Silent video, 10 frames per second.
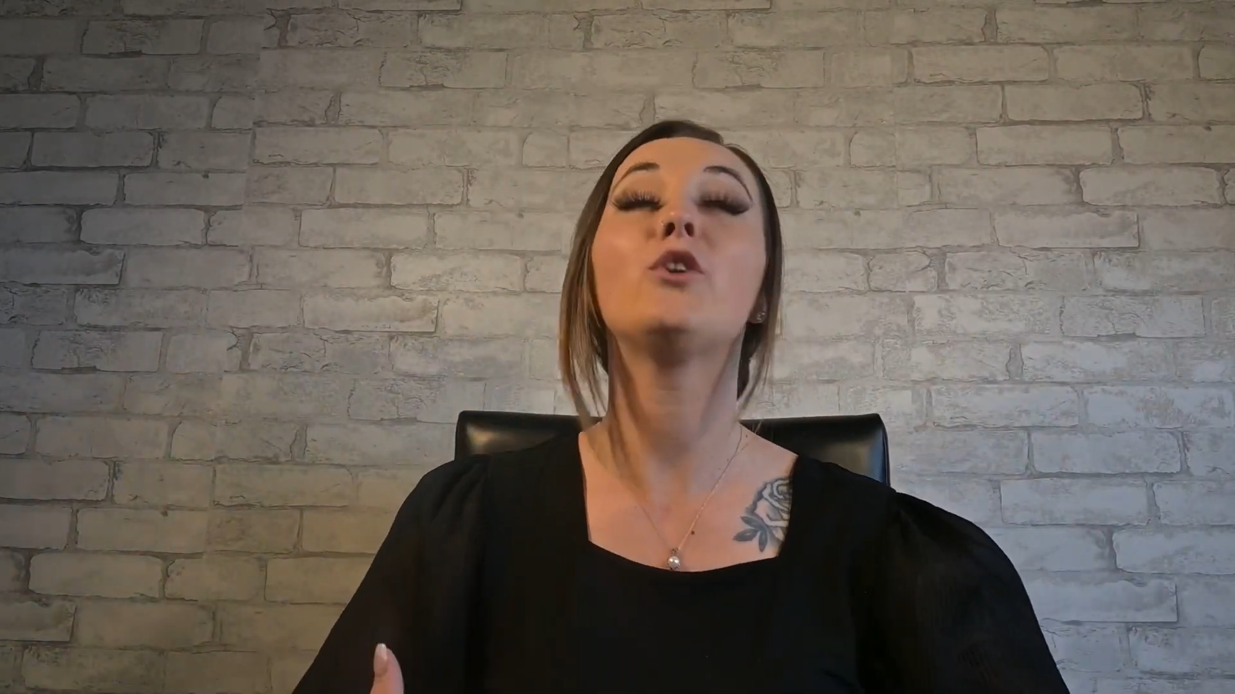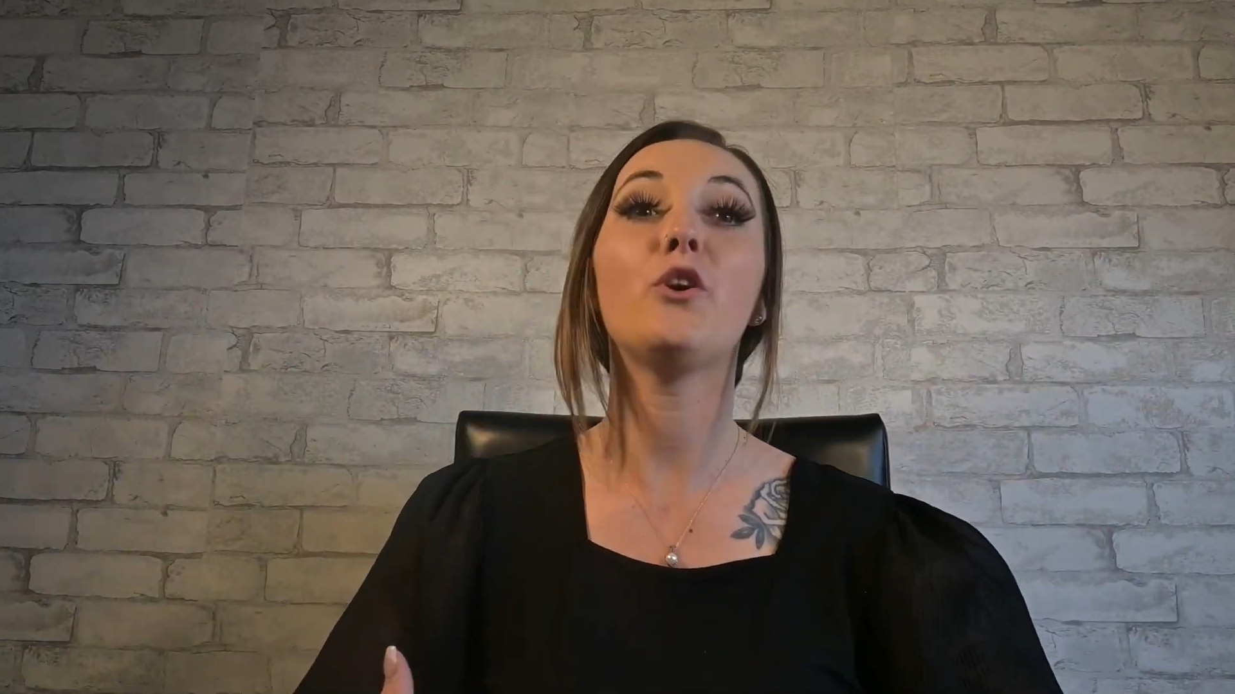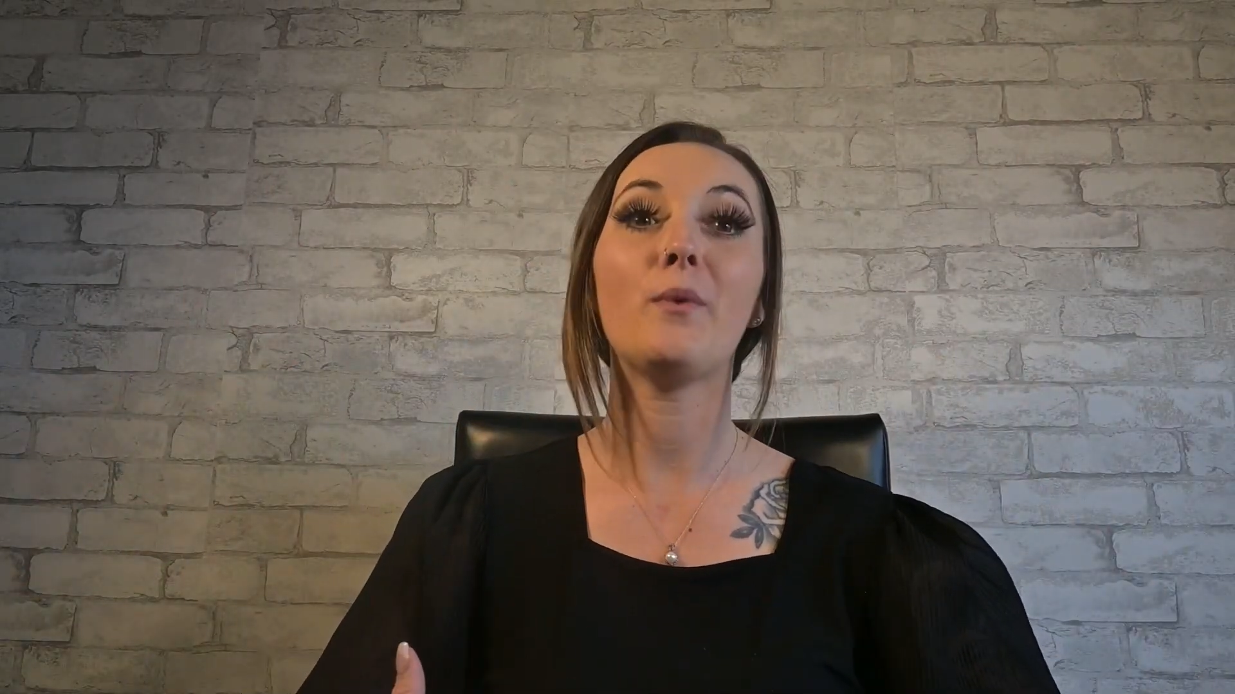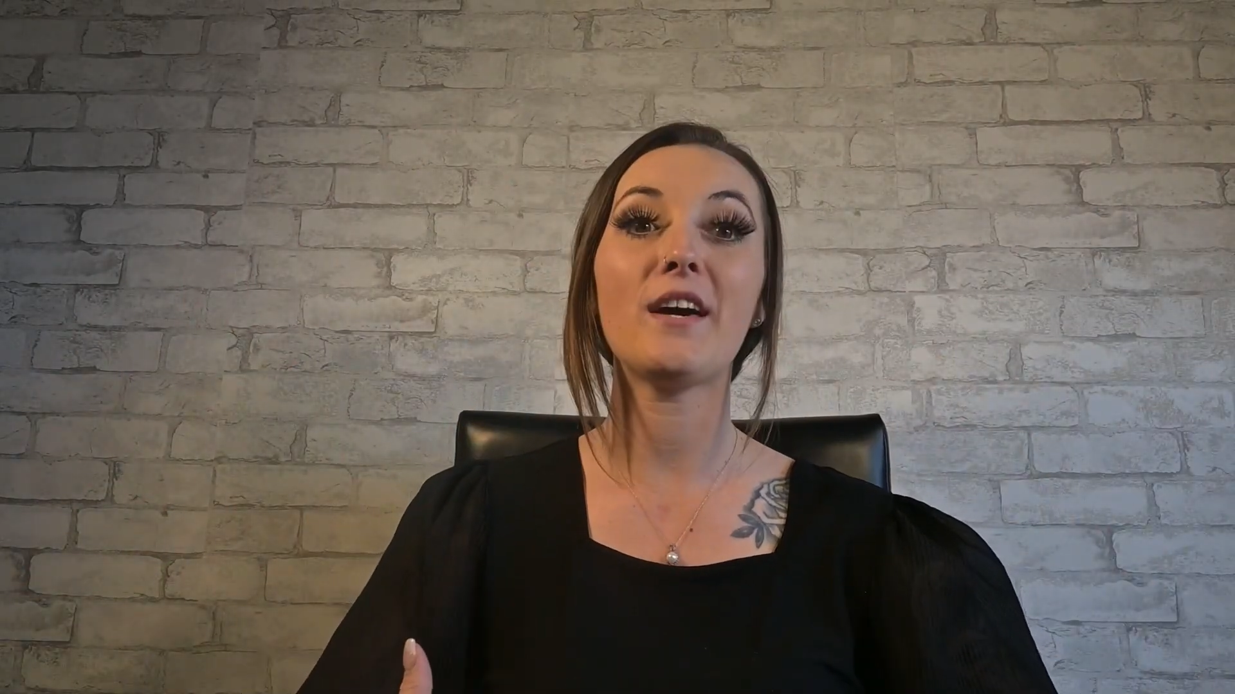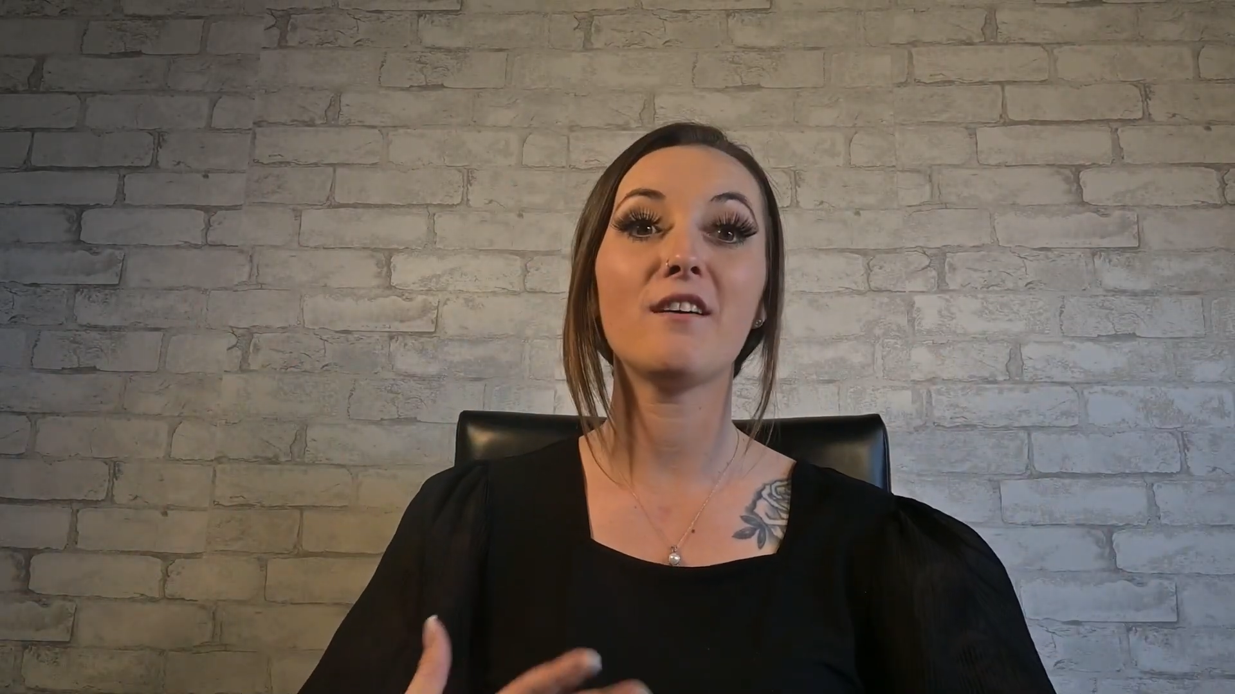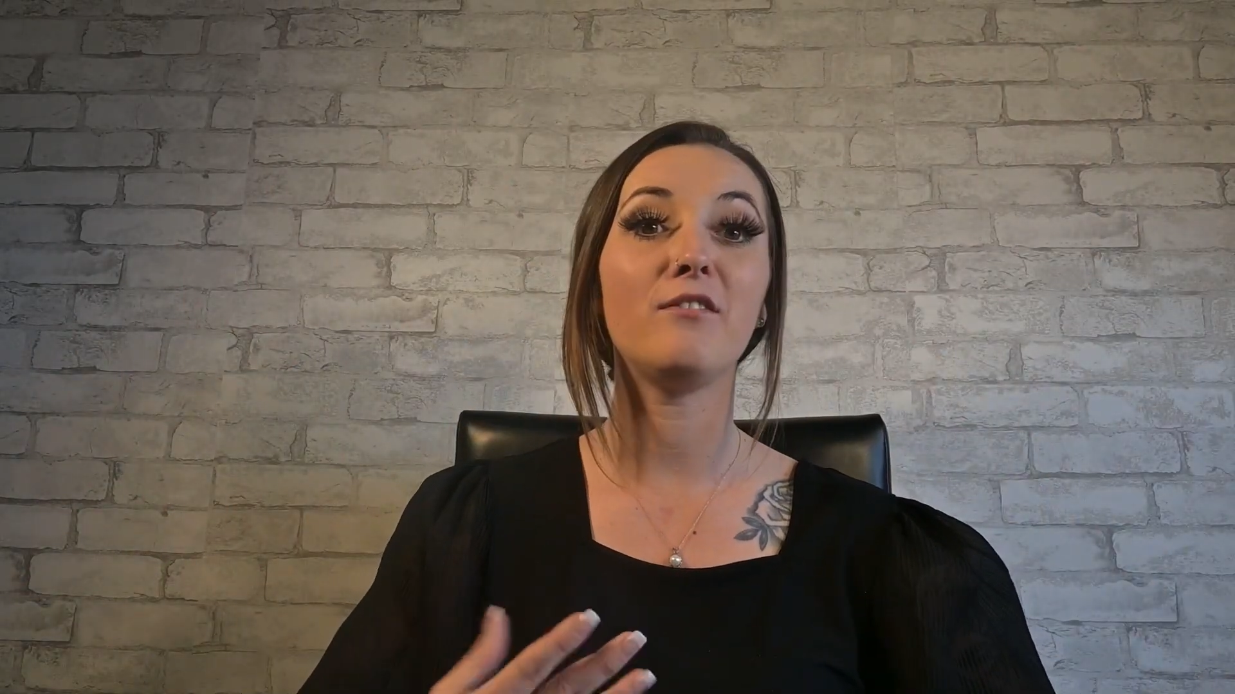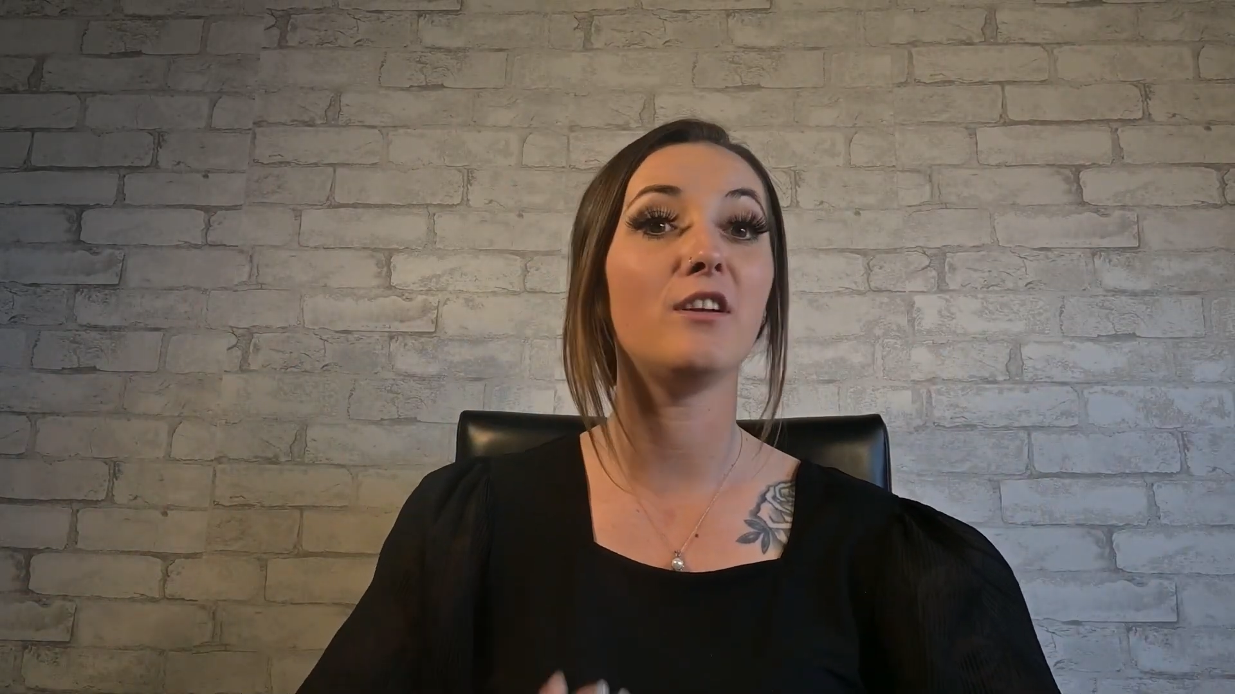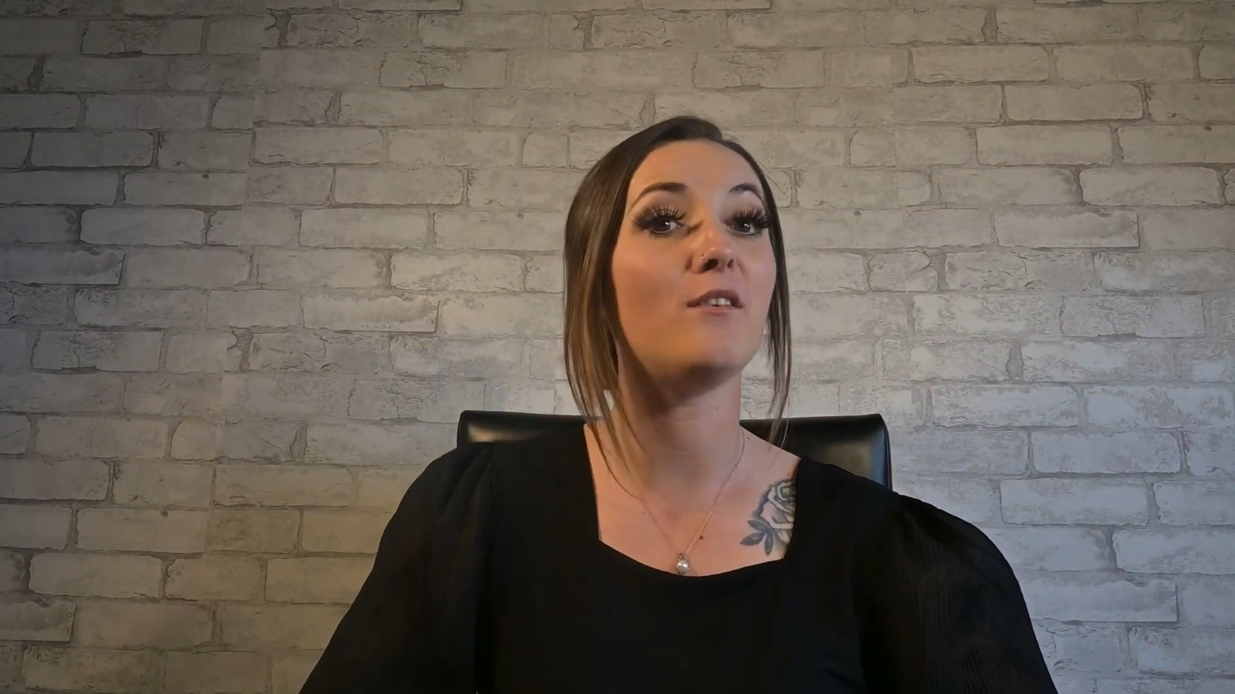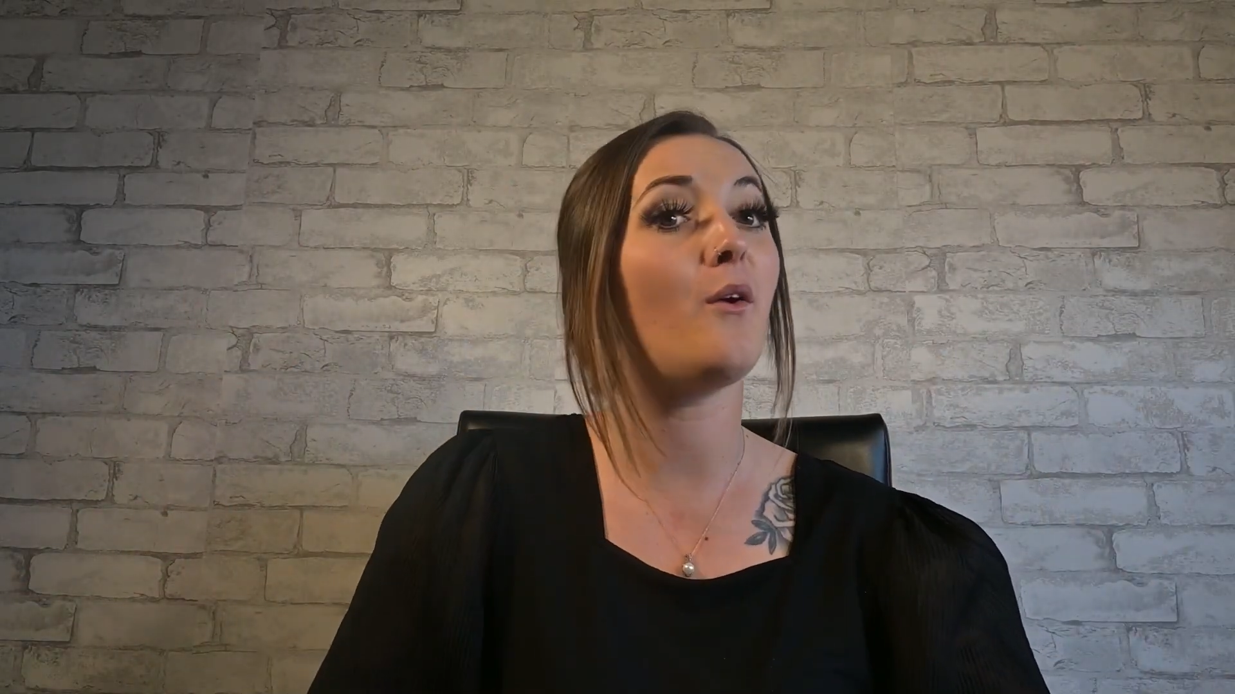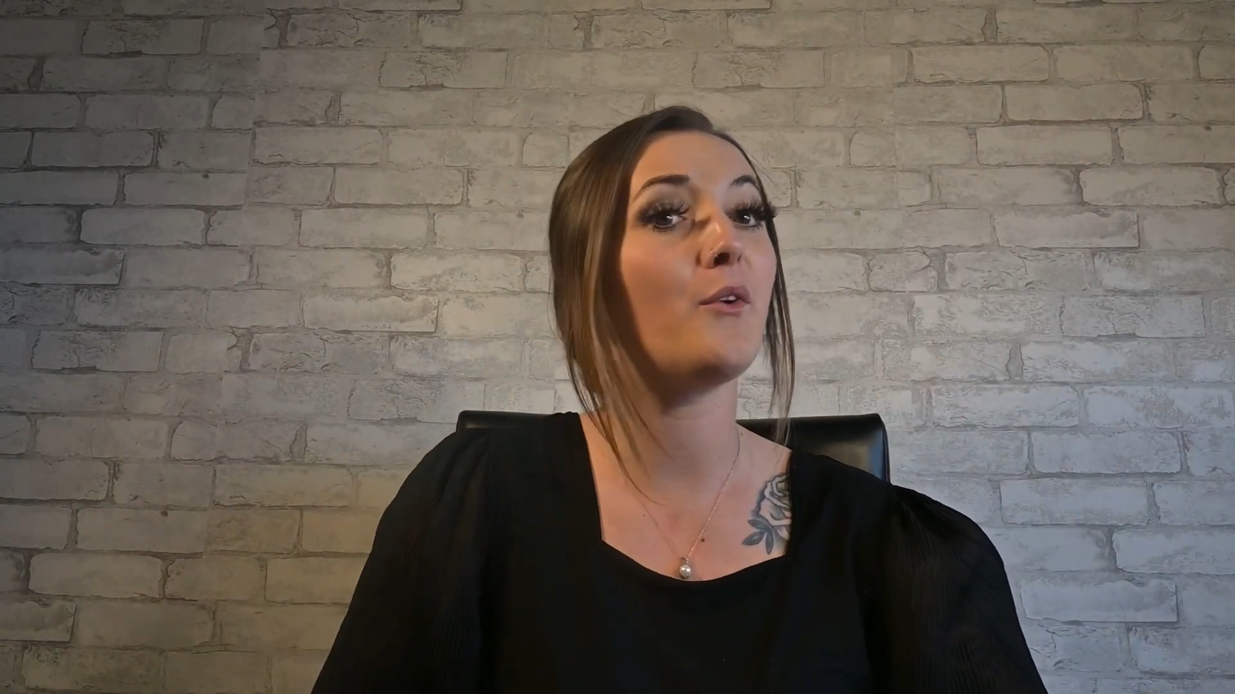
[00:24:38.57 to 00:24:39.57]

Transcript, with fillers: new week full of